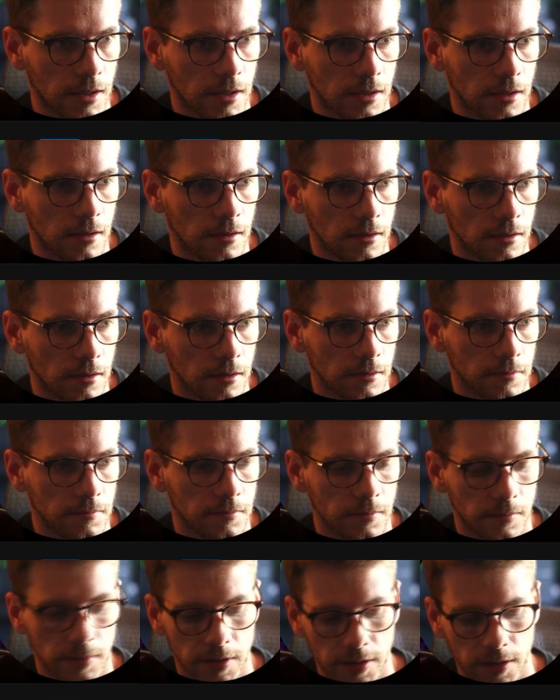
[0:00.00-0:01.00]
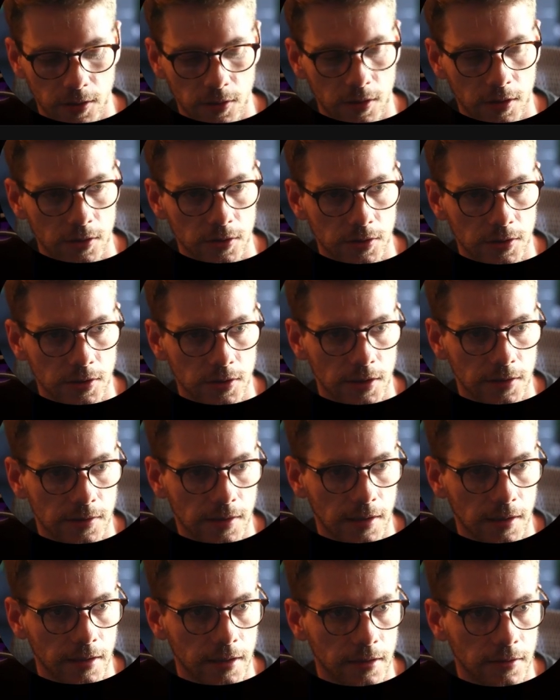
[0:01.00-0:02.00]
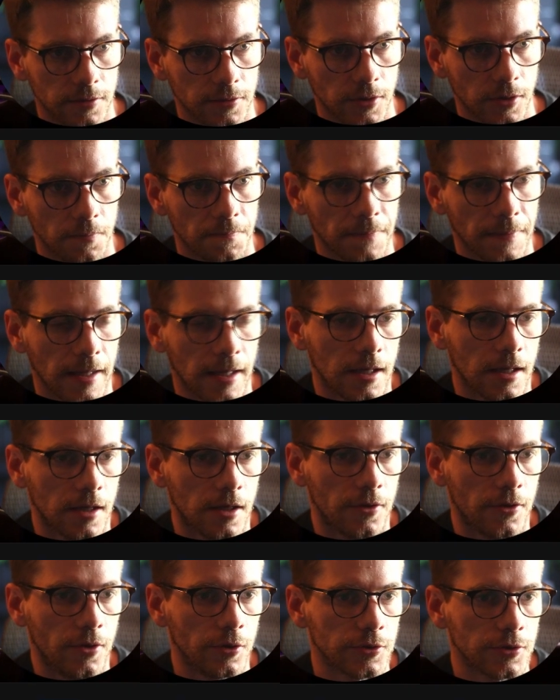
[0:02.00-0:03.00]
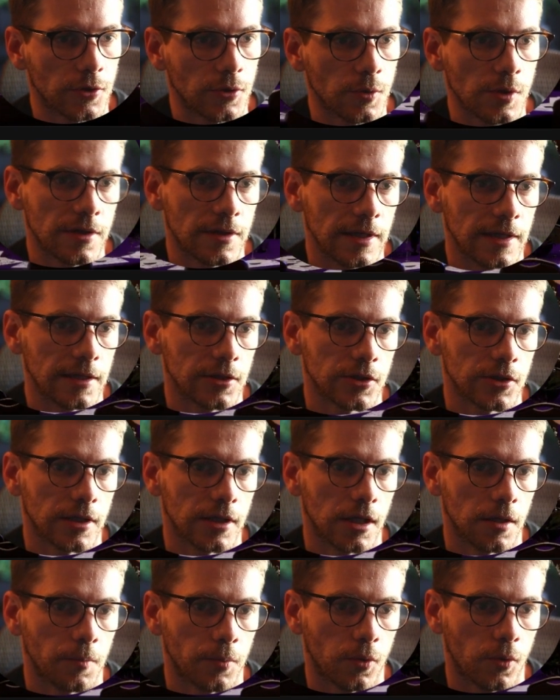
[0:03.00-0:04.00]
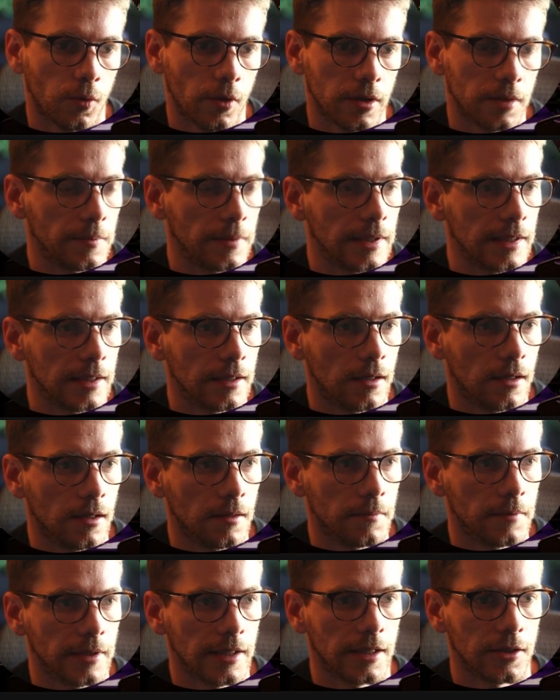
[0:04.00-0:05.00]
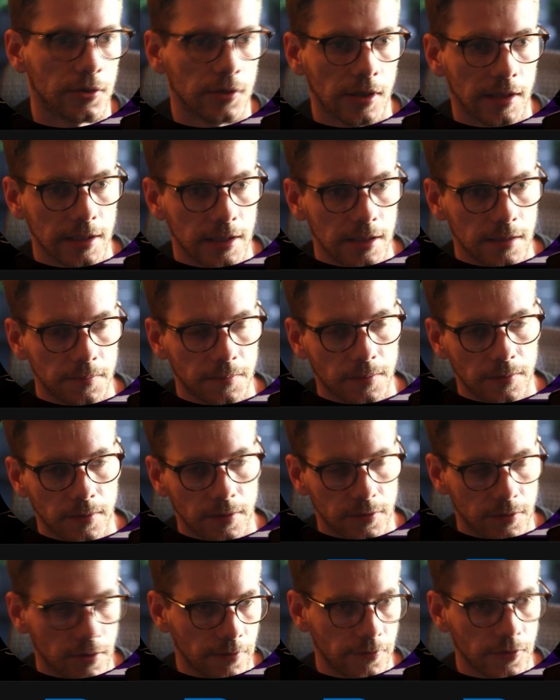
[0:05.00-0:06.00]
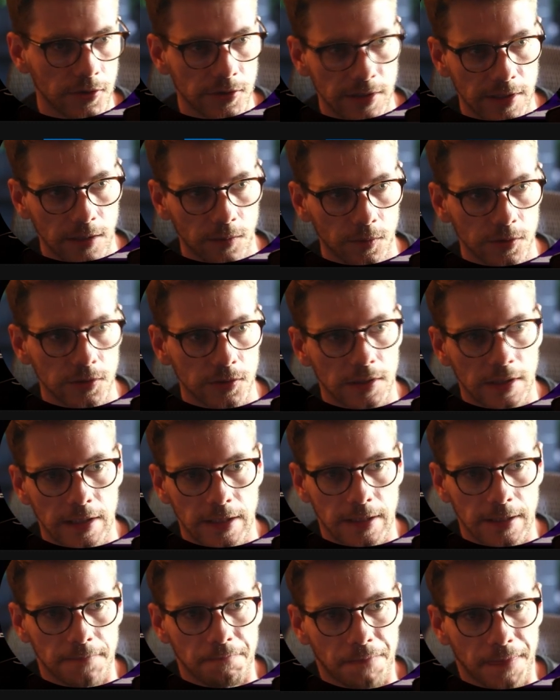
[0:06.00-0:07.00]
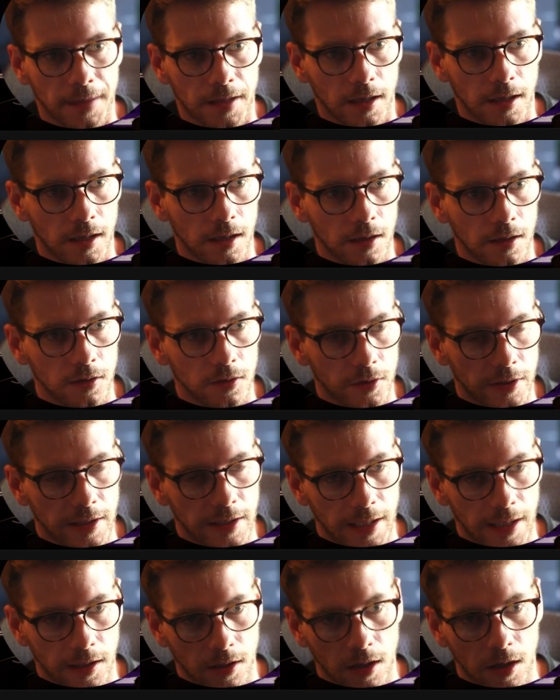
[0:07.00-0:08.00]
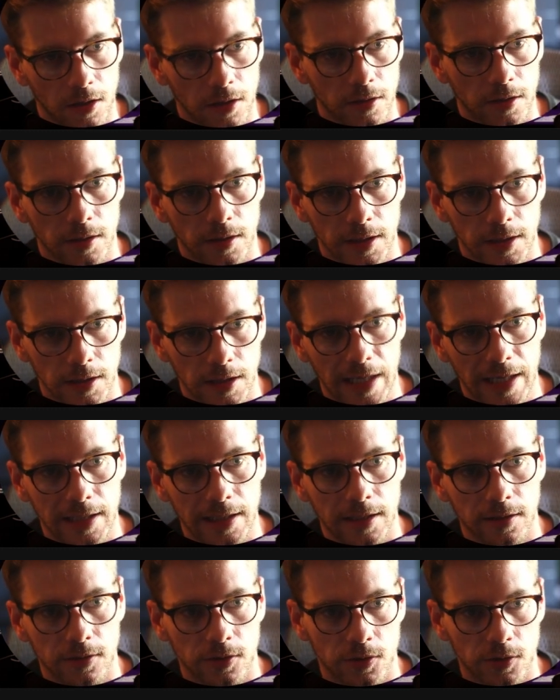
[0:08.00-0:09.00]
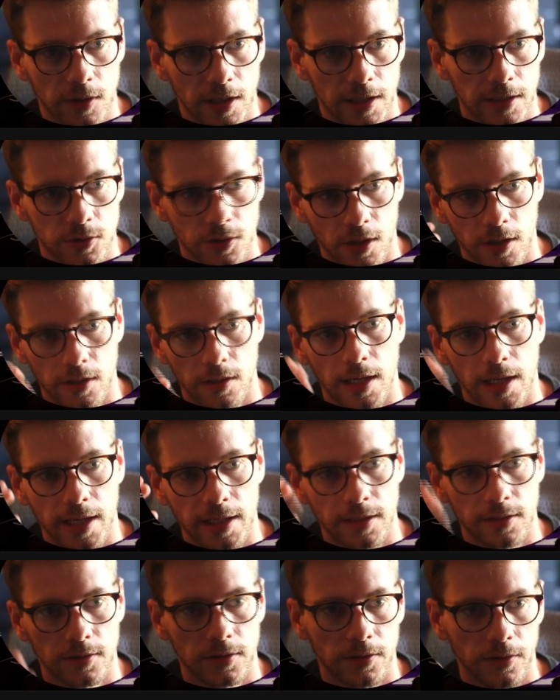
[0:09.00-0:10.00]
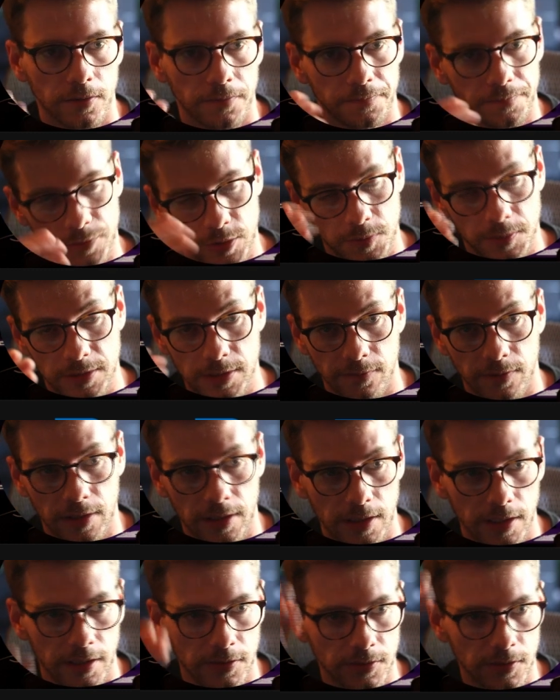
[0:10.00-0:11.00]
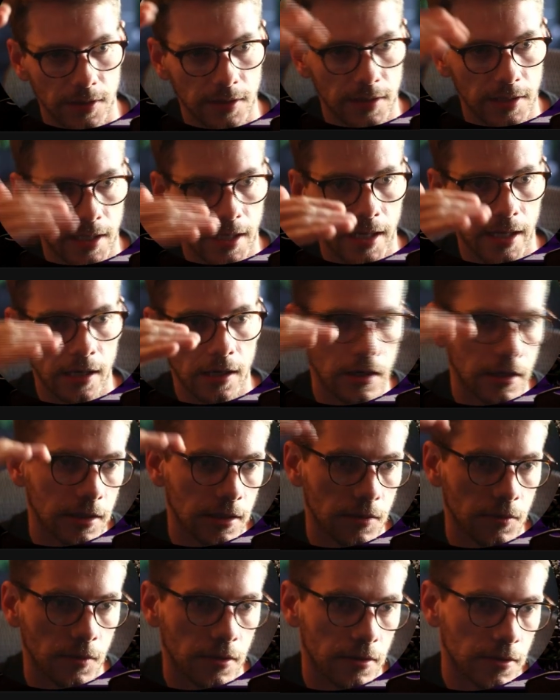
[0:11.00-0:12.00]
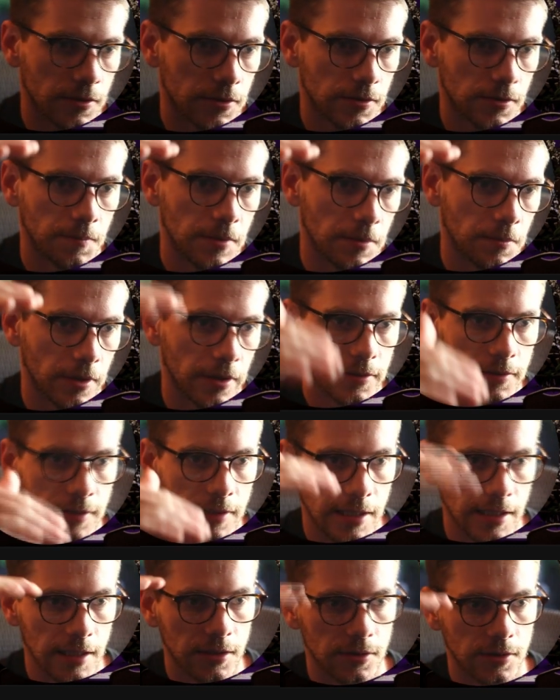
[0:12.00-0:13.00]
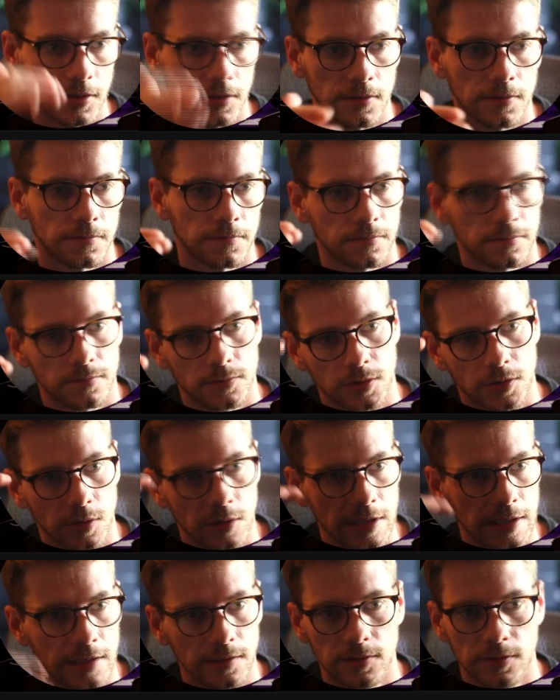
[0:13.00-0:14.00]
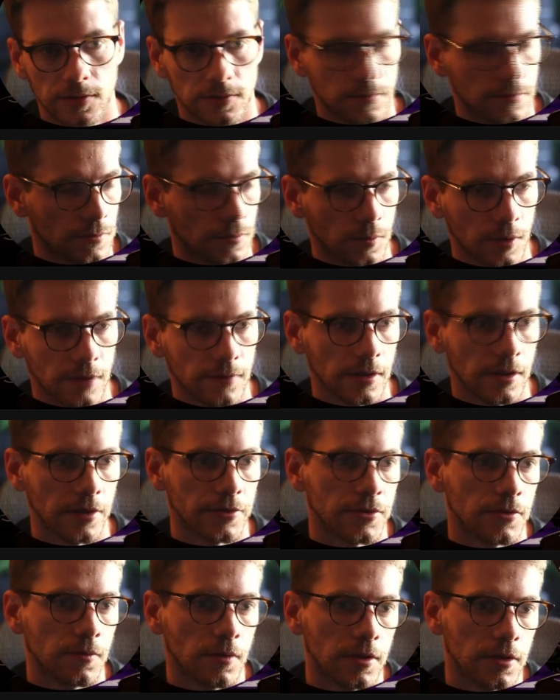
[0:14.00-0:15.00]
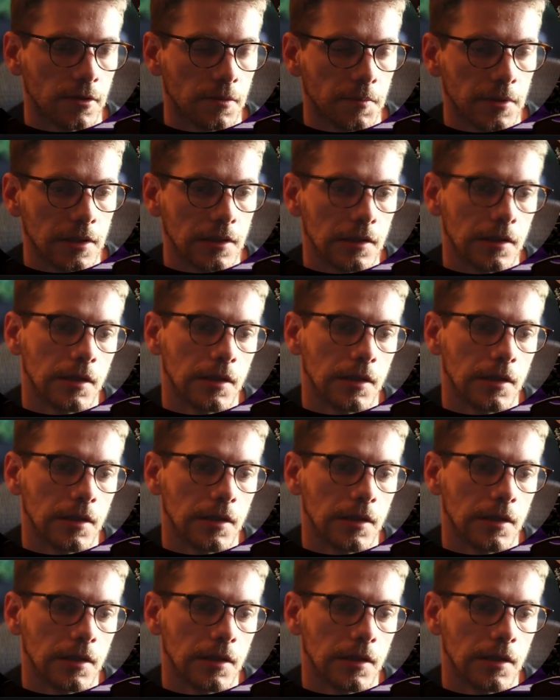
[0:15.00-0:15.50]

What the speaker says: And then you can just adjust that later. So those three things should help quite a bit. Again, trying to keep, the first thing was looking at color and lighting to try to draw your eye into specific things, right? That hierarchy, whether it's the people on stage, screens, or whatever else you want it to be.